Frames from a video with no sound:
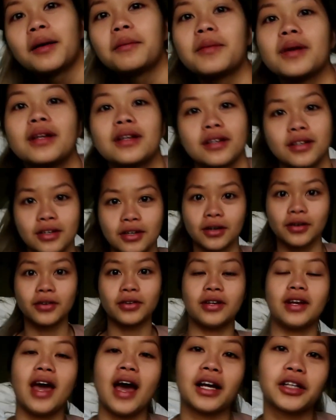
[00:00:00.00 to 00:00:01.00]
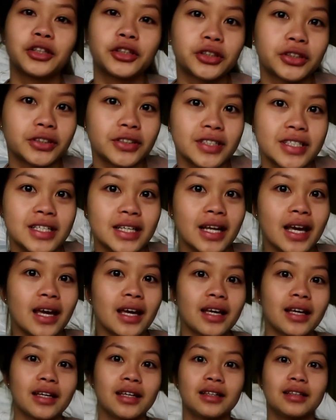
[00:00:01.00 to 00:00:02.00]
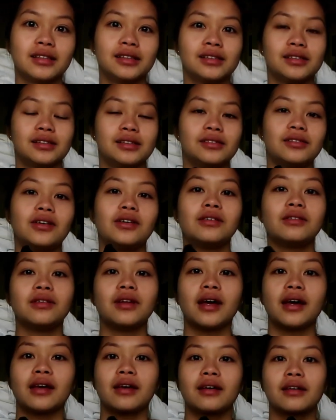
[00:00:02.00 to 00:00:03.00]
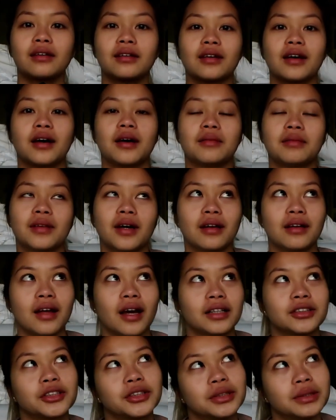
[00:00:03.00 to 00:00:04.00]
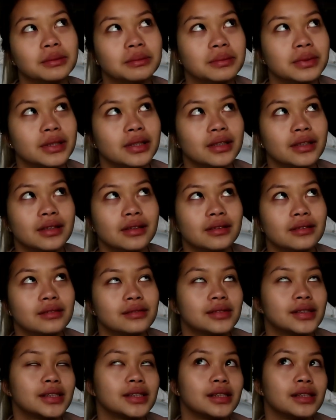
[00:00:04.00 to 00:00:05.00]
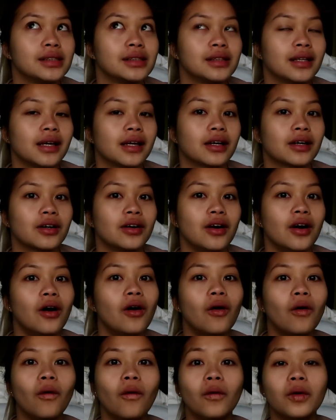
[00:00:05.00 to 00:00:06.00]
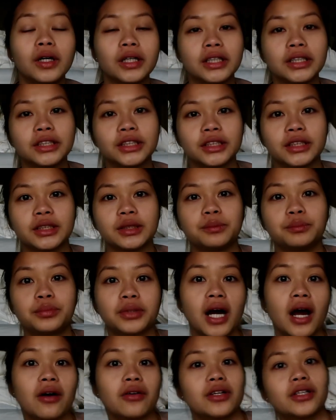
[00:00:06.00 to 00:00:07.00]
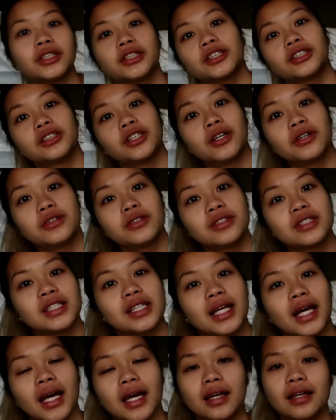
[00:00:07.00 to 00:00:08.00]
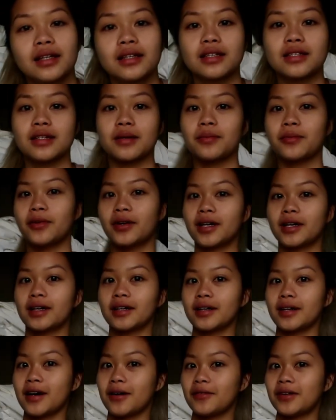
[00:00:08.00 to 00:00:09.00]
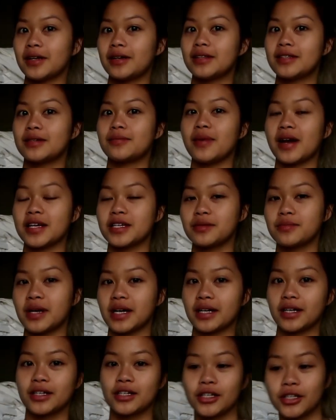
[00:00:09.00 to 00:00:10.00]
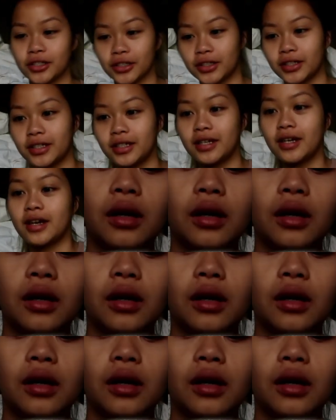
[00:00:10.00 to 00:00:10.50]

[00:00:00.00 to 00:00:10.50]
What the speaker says: I'm gonna go natural today. Well, like not natural, but let's see, like orangey brownish tone today because I want it to match my shirt.